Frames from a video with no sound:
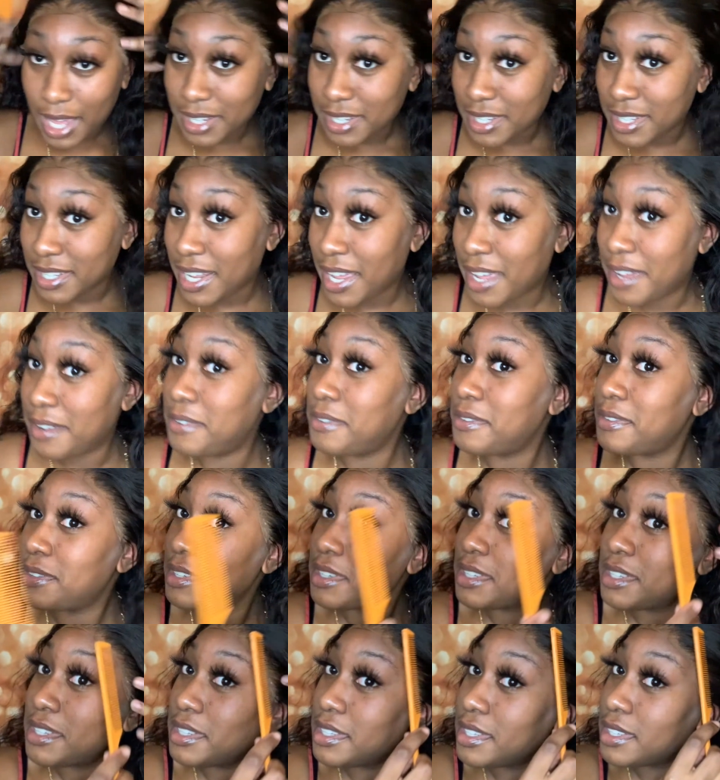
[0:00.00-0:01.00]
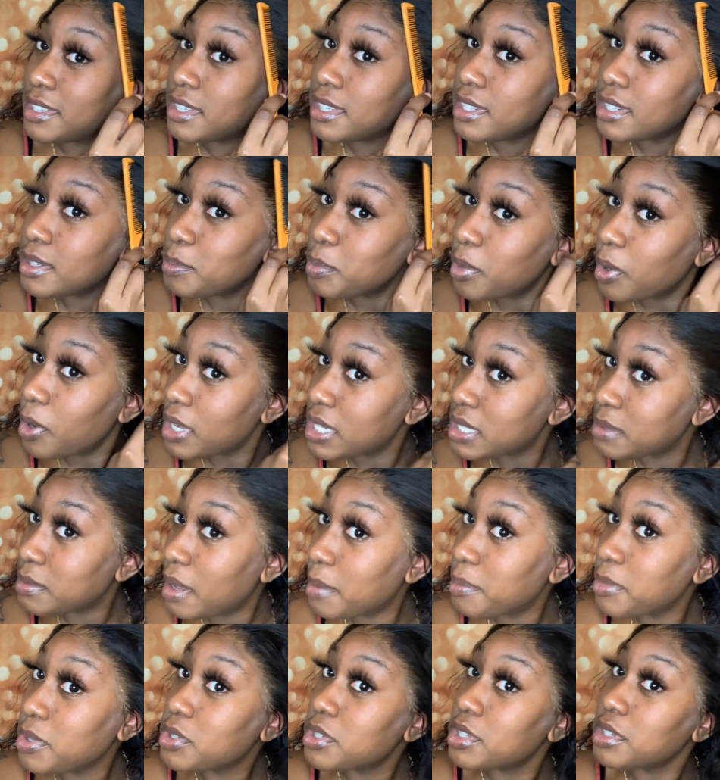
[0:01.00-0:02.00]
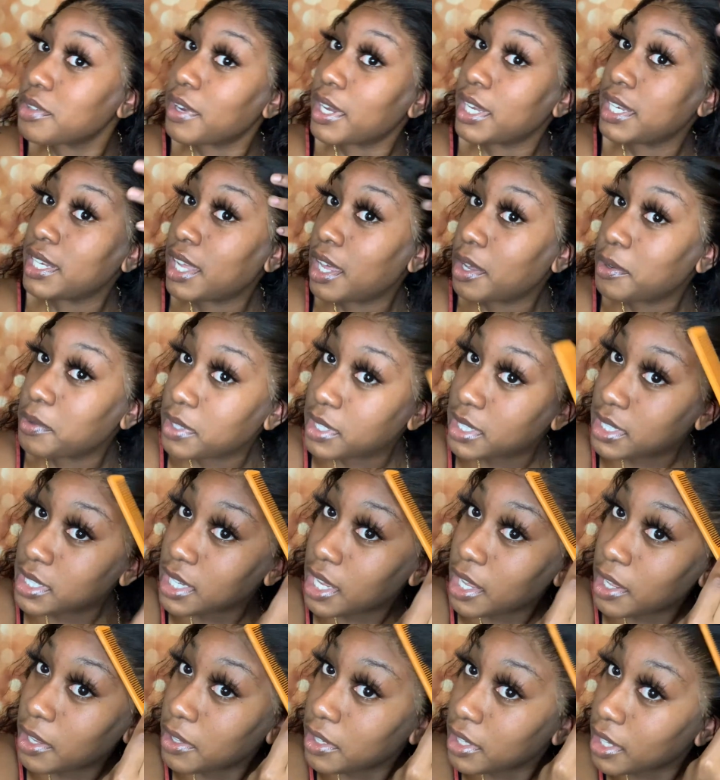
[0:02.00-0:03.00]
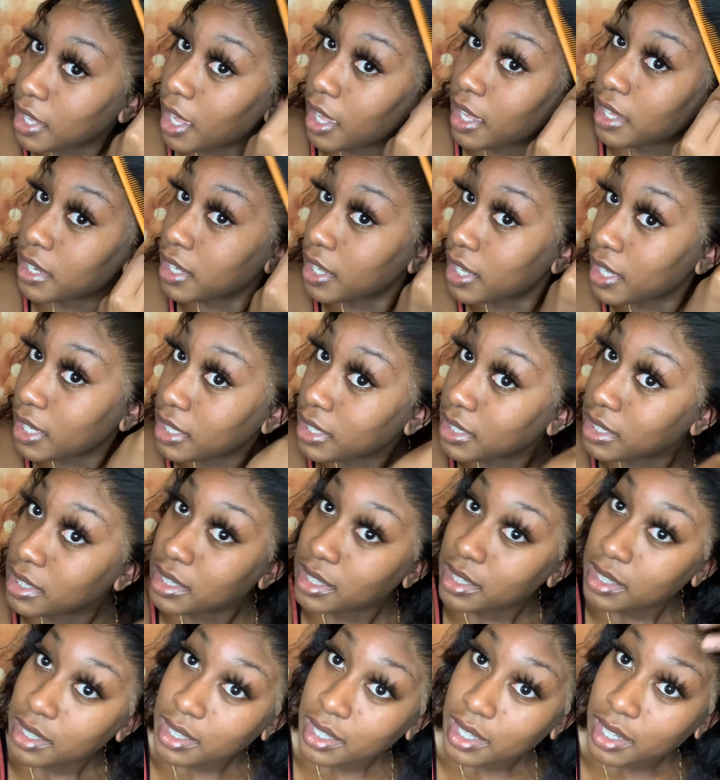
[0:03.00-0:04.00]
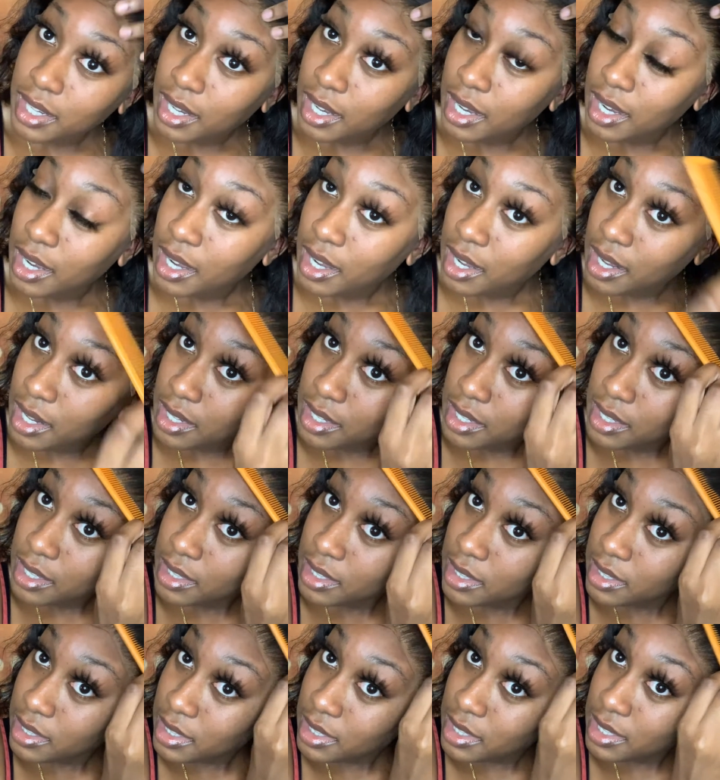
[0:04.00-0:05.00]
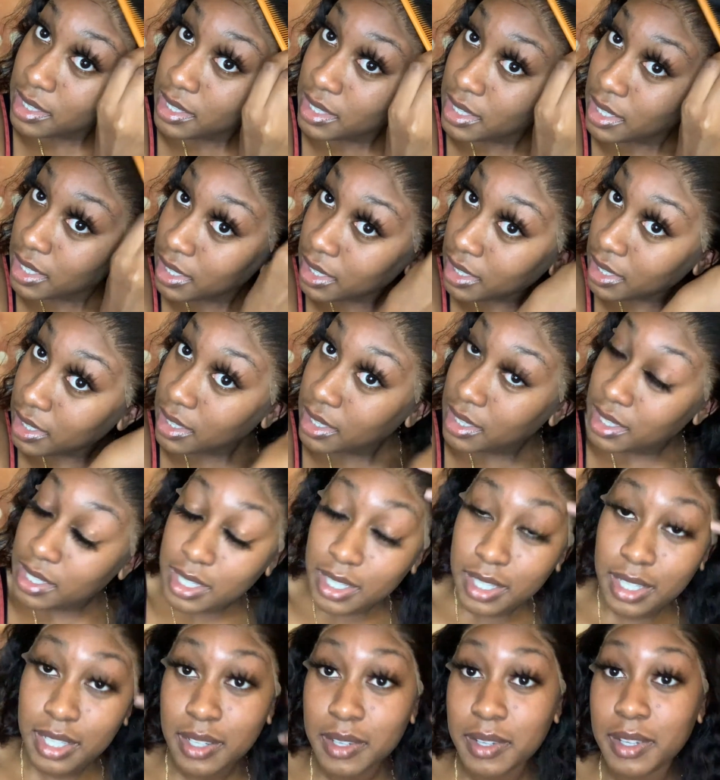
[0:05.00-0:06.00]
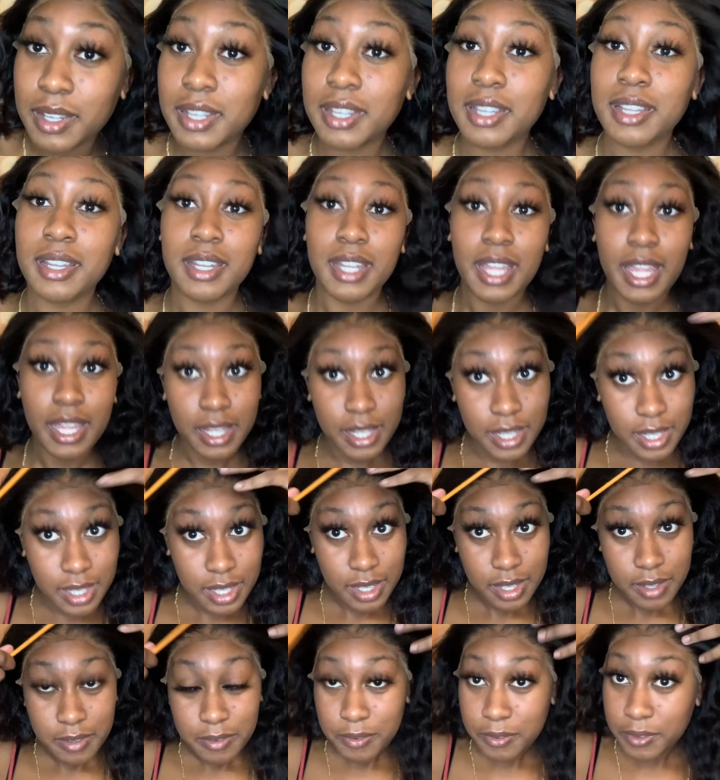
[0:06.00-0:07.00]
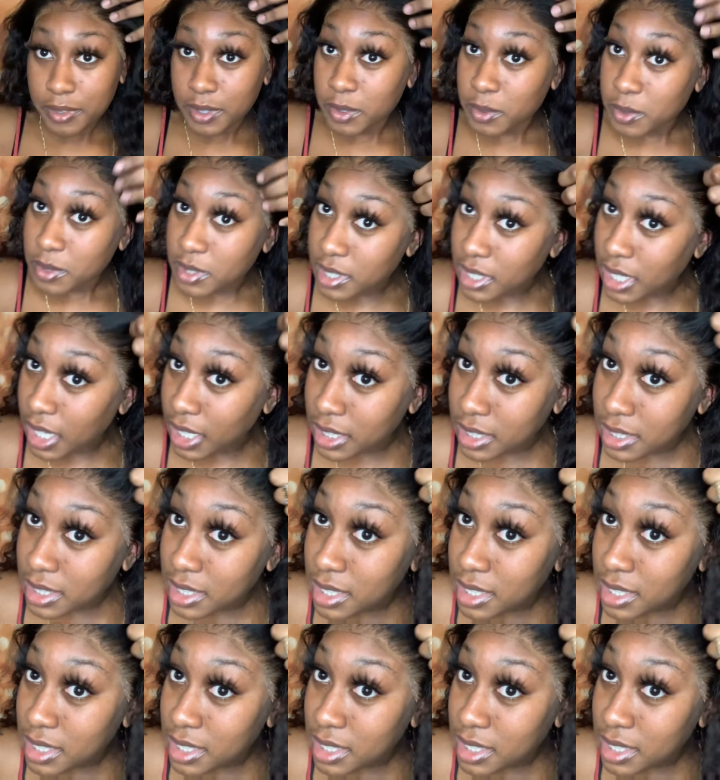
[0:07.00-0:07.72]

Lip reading: just have to pause my music right now and show y'all, like, this thing, like, it feels like